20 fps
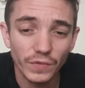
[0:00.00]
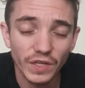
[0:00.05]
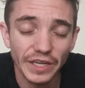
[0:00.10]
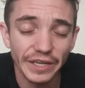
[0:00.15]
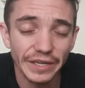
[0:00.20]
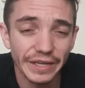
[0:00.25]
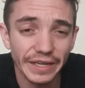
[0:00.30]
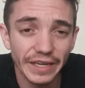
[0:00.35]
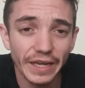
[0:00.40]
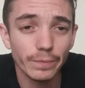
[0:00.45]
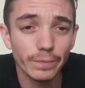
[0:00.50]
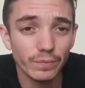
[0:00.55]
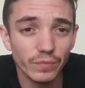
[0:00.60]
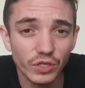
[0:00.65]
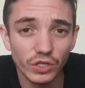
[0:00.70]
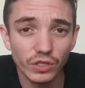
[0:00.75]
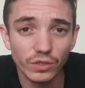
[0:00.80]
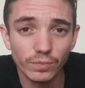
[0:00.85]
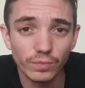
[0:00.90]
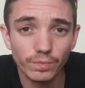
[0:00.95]
It can
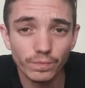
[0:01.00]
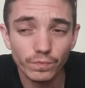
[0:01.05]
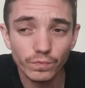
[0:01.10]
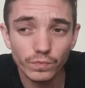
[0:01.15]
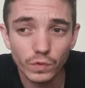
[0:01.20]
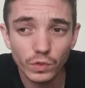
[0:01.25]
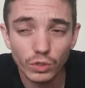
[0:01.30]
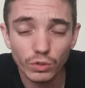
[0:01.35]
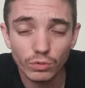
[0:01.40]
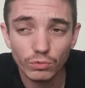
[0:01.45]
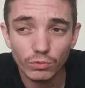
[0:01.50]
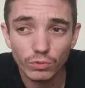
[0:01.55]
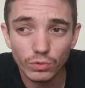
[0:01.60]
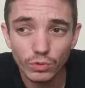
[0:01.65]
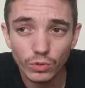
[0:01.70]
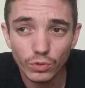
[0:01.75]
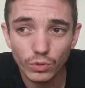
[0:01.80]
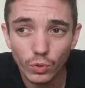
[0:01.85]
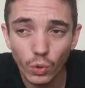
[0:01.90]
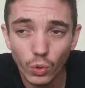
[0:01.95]
be
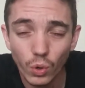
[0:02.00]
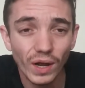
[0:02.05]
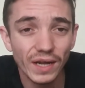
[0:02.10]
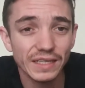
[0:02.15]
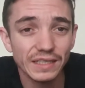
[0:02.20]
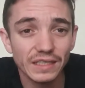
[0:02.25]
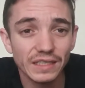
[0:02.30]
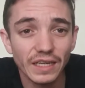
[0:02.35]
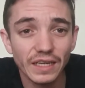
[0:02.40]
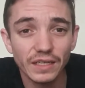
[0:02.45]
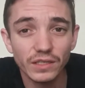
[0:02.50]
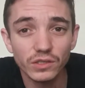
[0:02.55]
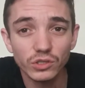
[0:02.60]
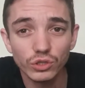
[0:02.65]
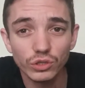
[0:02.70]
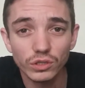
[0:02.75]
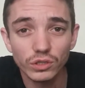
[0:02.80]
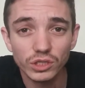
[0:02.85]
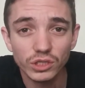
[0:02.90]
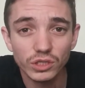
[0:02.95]
quite
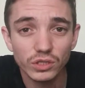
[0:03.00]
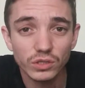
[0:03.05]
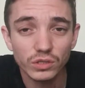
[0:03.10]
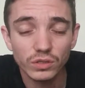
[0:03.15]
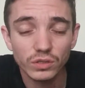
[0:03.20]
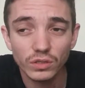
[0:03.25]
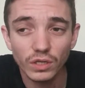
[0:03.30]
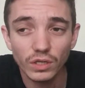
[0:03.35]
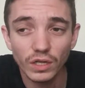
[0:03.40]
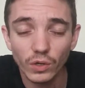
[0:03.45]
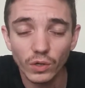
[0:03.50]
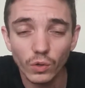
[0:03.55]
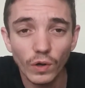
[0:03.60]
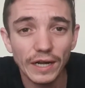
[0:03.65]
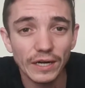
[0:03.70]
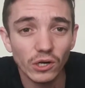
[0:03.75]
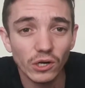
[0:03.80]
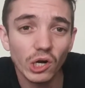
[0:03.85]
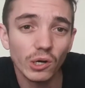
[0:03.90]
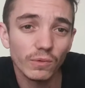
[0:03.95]
dangerous and
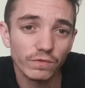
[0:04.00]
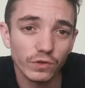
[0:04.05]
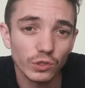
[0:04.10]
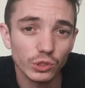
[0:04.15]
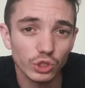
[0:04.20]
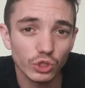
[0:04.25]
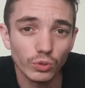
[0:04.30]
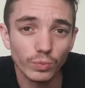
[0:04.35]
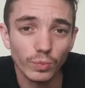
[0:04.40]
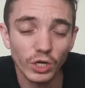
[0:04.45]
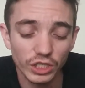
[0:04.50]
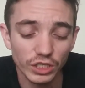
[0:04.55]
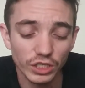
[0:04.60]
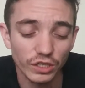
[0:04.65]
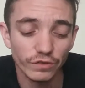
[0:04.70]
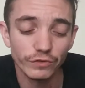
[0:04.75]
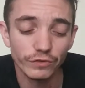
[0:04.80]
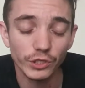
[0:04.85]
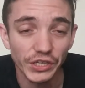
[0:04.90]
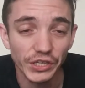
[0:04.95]
quite harmful to your body
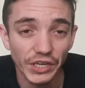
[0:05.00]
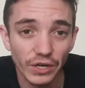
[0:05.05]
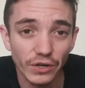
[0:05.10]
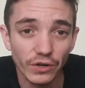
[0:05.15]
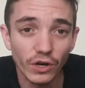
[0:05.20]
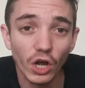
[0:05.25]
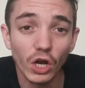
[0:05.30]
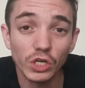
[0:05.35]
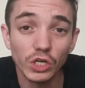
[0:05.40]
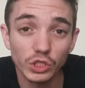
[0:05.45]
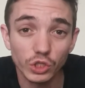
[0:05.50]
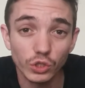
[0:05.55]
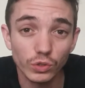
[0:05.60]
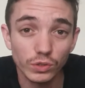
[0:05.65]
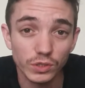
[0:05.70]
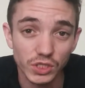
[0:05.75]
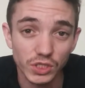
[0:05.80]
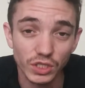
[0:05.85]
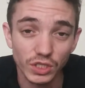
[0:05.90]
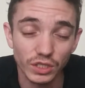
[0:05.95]
if you get it onto
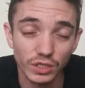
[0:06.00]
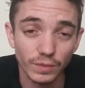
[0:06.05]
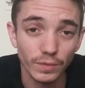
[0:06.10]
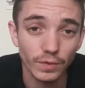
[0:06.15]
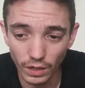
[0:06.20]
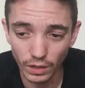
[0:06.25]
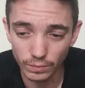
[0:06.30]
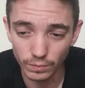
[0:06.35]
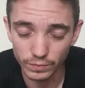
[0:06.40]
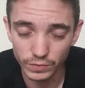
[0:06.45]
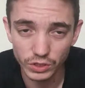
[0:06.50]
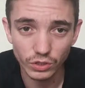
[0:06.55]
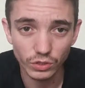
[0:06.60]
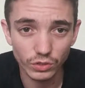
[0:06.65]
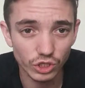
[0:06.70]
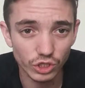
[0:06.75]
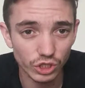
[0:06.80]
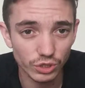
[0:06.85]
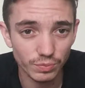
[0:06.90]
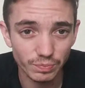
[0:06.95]
your skin. So
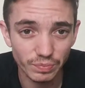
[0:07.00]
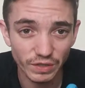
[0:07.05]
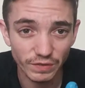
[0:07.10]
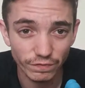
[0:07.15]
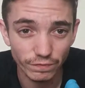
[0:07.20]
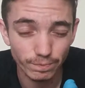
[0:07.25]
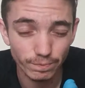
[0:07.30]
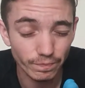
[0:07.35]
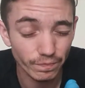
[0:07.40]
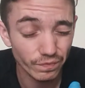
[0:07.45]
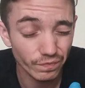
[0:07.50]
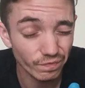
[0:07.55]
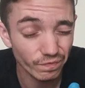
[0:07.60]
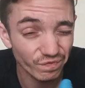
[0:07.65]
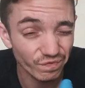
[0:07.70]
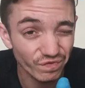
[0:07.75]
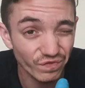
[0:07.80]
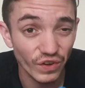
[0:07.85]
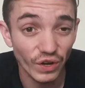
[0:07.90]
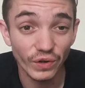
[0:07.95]
just be
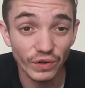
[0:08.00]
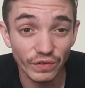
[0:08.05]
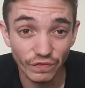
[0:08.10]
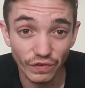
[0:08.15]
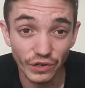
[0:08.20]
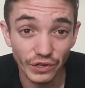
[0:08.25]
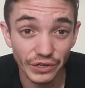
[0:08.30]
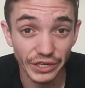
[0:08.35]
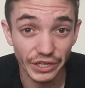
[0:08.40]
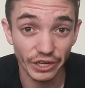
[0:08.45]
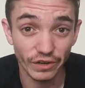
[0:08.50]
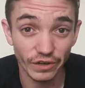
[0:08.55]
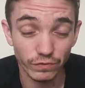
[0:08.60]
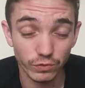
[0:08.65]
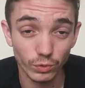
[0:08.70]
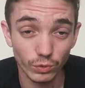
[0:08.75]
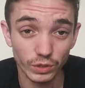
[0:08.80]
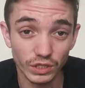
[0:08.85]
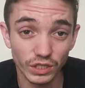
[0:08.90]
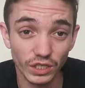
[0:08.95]
very, very
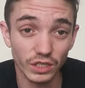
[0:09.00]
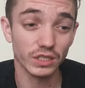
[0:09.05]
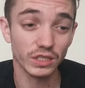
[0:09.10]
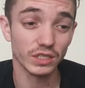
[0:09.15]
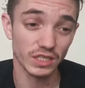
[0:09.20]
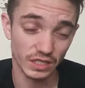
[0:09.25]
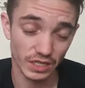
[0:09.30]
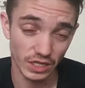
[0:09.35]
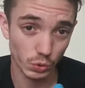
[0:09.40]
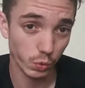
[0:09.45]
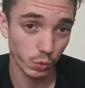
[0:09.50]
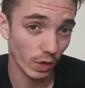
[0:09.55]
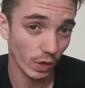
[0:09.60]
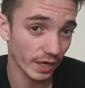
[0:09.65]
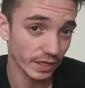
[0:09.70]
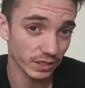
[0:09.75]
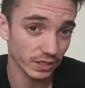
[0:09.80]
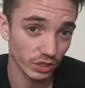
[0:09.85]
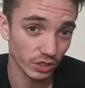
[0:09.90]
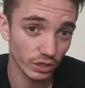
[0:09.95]
careful with nicotine. That's
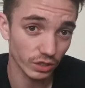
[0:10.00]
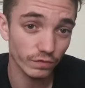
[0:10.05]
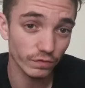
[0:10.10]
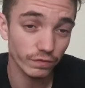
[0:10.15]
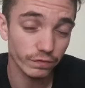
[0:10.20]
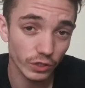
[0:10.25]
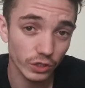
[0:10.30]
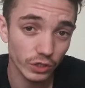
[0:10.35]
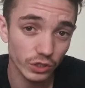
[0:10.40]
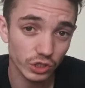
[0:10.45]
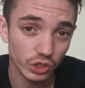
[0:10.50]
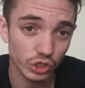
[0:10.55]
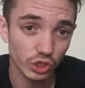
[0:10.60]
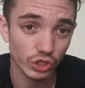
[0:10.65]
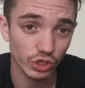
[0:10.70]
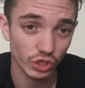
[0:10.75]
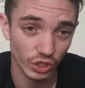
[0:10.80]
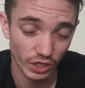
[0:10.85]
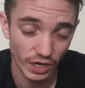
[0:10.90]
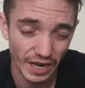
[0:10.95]
why I did it first,
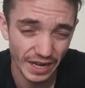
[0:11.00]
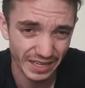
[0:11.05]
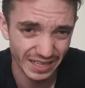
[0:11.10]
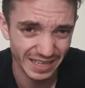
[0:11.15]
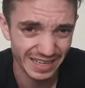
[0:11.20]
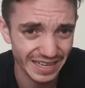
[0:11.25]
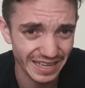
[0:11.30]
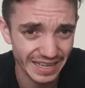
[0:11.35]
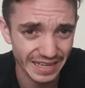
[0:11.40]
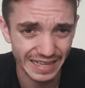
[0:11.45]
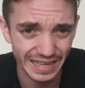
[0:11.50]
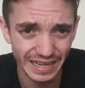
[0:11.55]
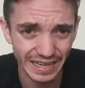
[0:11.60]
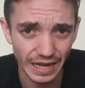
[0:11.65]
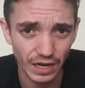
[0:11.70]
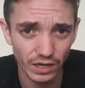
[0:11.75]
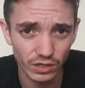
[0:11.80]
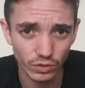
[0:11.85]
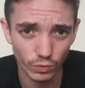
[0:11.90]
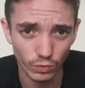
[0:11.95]
just so that I can get that
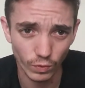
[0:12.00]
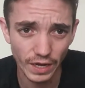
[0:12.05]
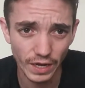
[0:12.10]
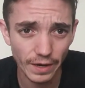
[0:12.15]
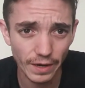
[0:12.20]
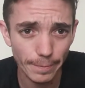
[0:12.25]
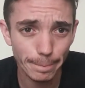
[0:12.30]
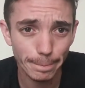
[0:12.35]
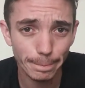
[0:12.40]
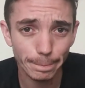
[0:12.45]
out of the way.